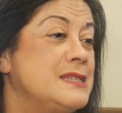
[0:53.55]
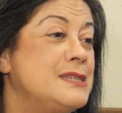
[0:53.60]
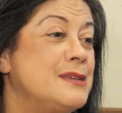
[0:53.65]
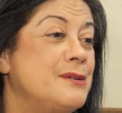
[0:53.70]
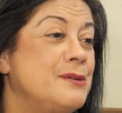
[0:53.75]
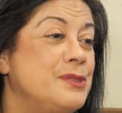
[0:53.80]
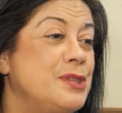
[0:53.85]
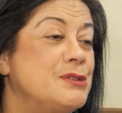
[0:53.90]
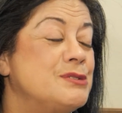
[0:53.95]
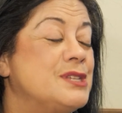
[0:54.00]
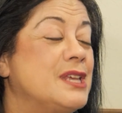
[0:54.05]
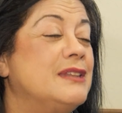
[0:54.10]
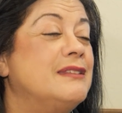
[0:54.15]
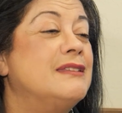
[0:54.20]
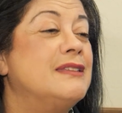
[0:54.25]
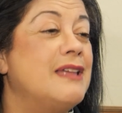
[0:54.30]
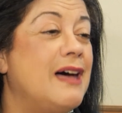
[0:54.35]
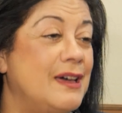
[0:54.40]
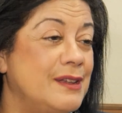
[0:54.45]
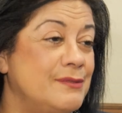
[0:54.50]
So there's a
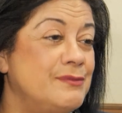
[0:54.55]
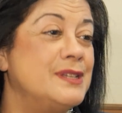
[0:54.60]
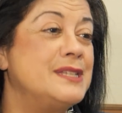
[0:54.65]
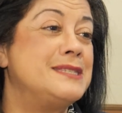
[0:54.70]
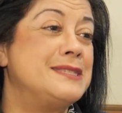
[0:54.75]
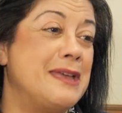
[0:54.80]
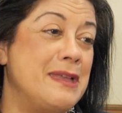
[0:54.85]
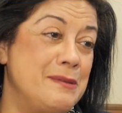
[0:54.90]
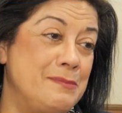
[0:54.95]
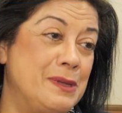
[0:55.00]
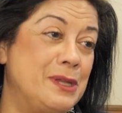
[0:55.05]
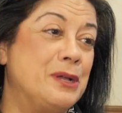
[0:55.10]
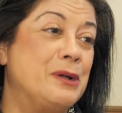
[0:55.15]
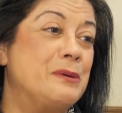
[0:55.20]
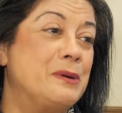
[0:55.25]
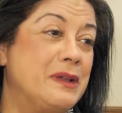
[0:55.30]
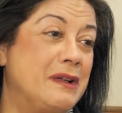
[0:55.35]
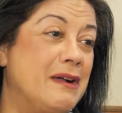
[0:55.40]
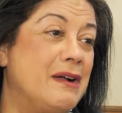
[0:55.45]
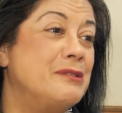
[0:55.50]
lot of excitement
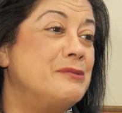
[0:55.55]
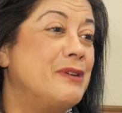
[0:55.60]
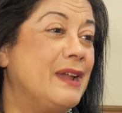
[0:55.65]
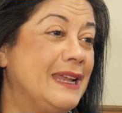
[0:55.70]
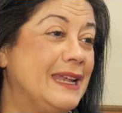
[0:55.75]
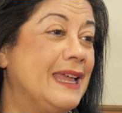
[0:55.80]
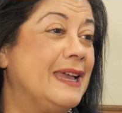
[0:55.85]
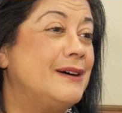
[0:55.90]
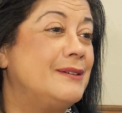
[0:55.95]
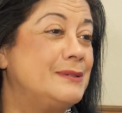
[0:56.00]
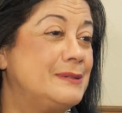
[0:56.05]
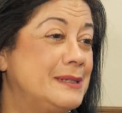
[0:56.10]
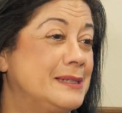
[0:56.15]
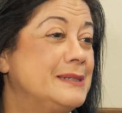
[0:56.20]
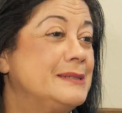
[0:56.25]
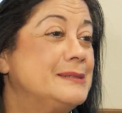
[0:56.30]
going on right now.